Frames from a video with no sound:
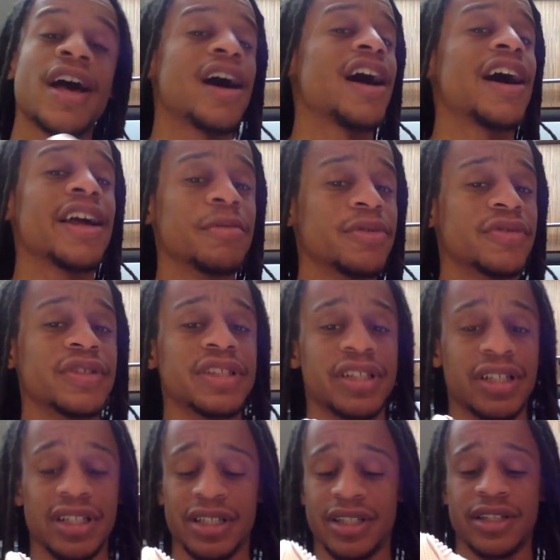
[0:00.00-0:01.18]
I am a
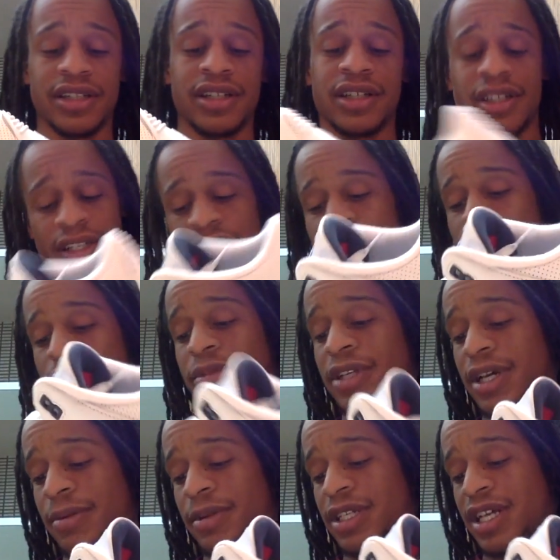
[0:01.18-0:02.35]
reseller. From
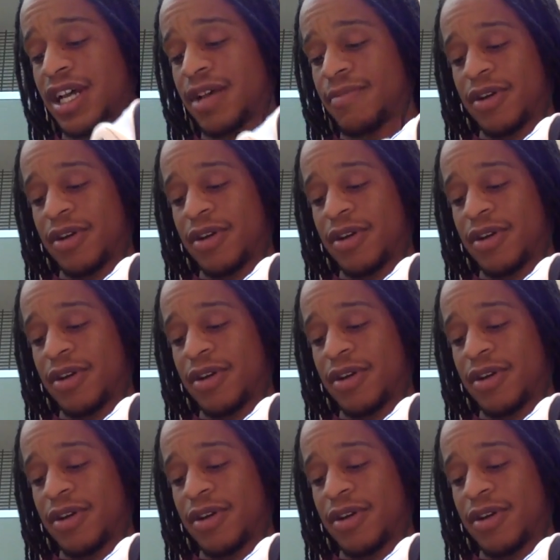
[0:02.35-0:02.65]
time to time,